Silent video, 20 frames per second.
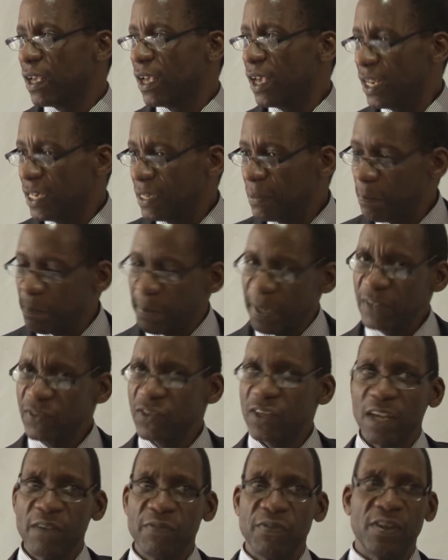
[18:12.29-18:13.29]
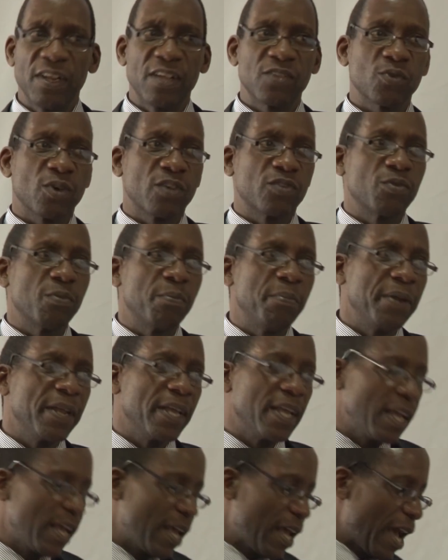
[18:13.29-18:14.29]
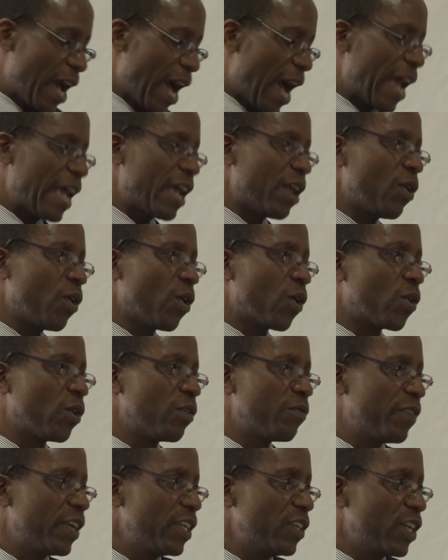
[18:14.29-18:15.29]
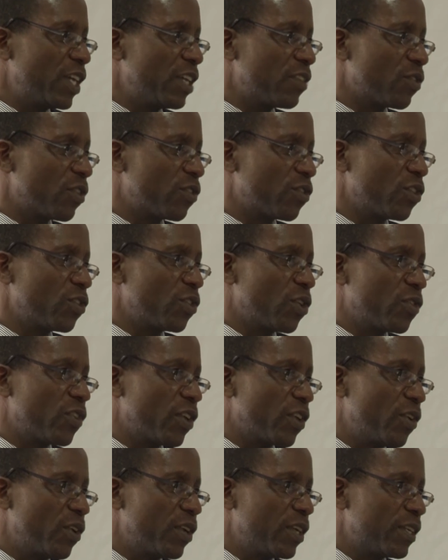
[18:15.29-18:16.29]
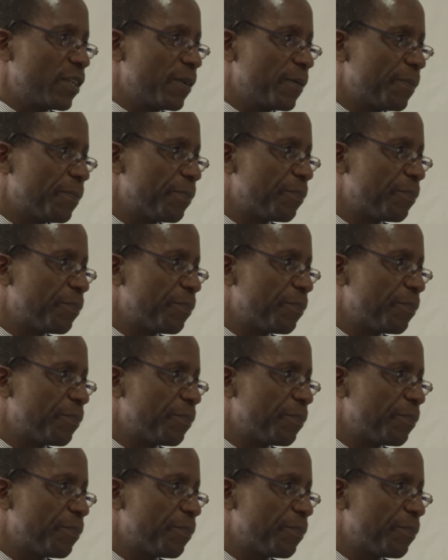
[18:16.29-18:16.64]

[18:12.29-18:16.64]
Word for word: And the best evidence was to bring ILO conventions on social security.